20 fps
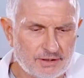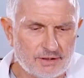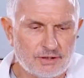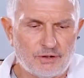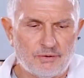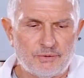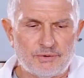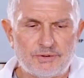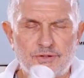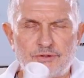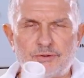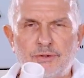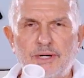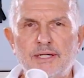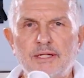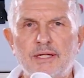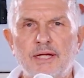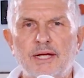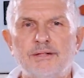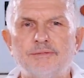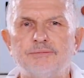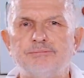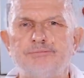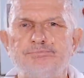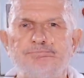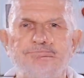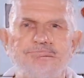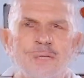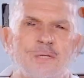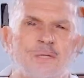go with the drain line.
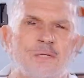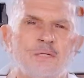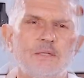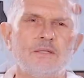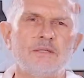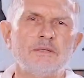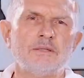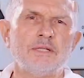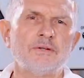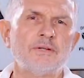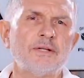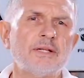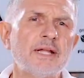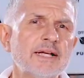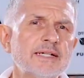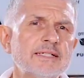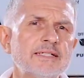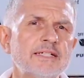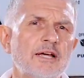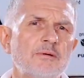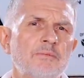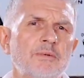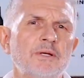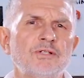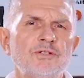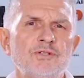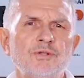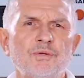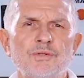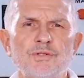Now the next step
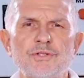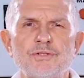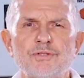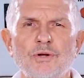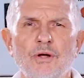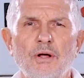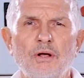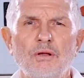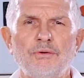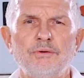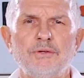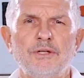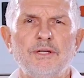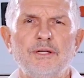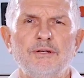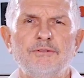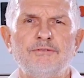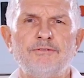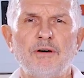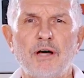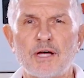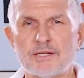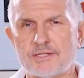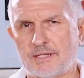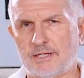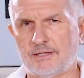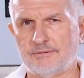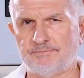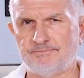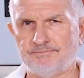is to install the
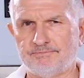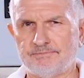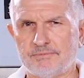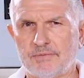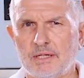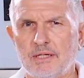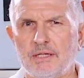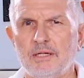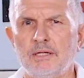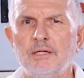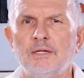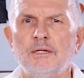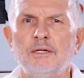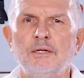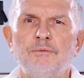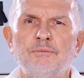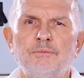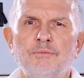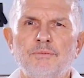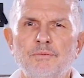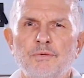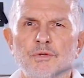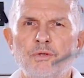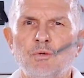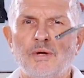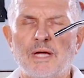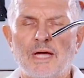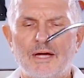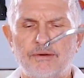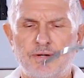faucet.
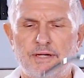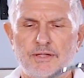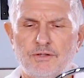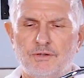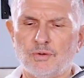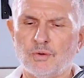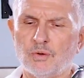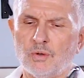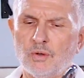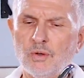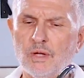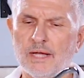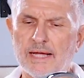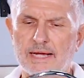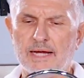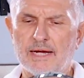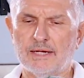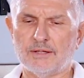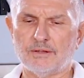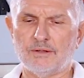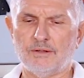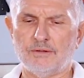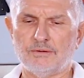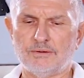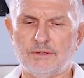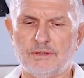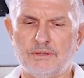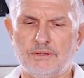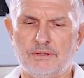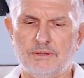You have a
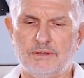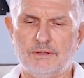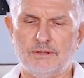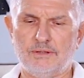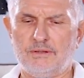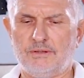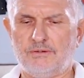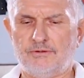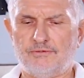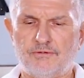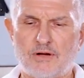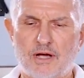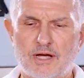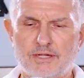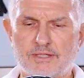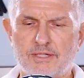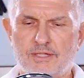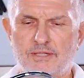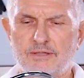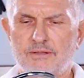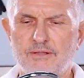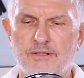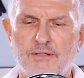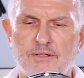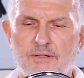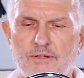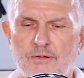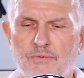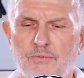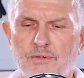dual-handled faucet
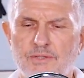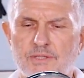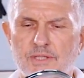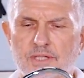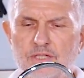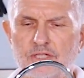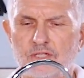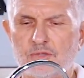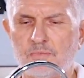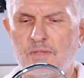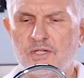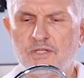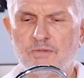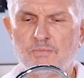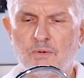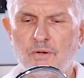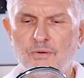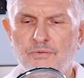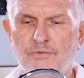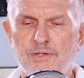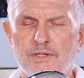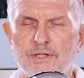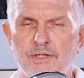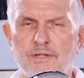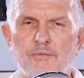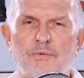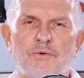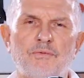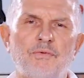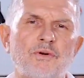which can dispense both
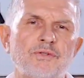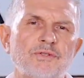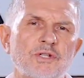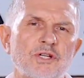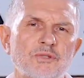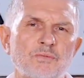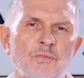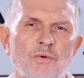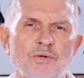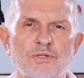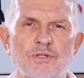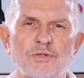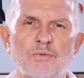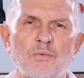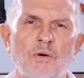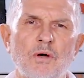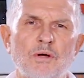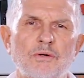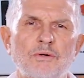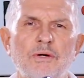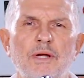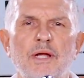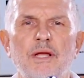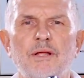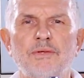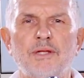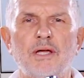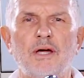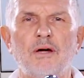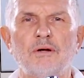the reverse osmosis water
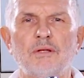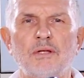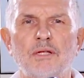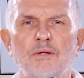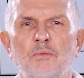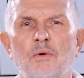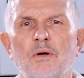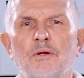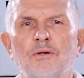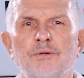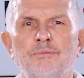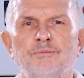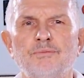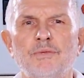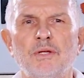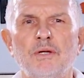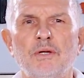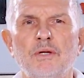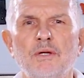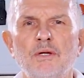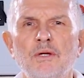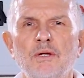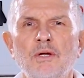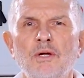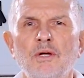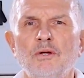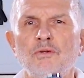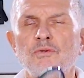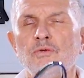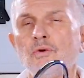and the alkaline water.
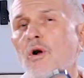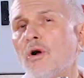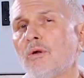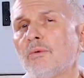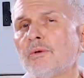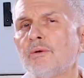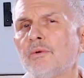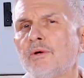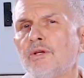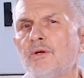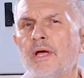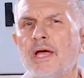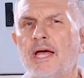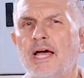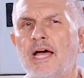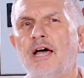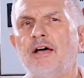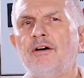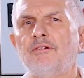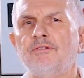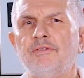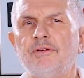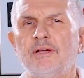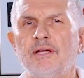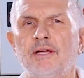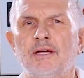Normally what you have